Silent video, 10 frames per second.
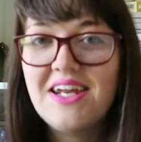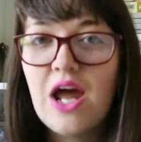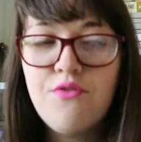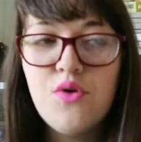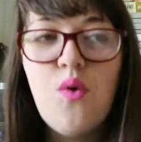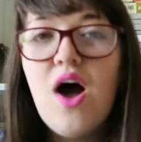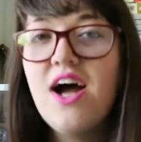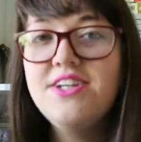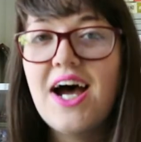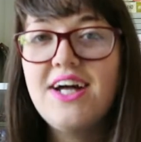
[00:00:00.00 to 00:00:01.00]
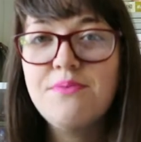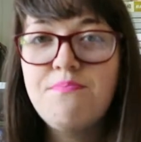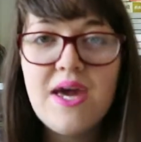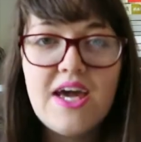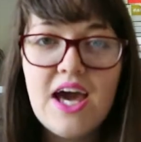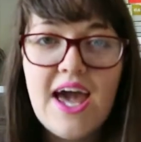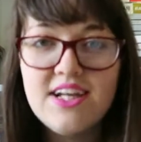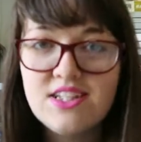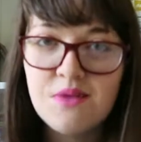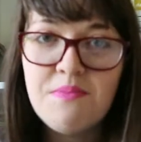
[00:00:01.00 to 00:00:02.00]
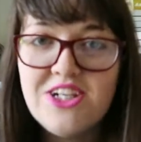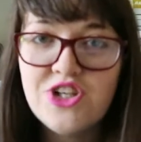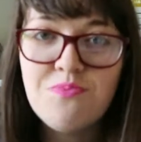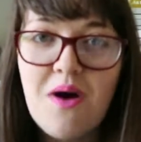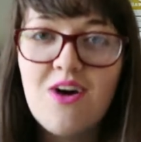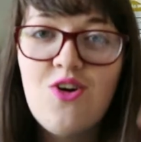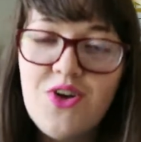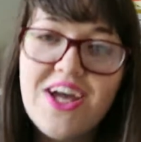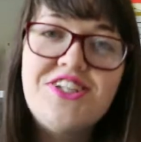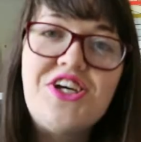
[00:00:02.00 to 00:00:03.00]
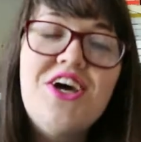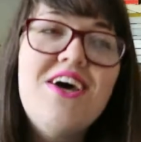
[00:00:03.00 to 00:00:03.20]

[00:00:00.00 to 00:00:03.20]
and every word had a big exclamation mark on it,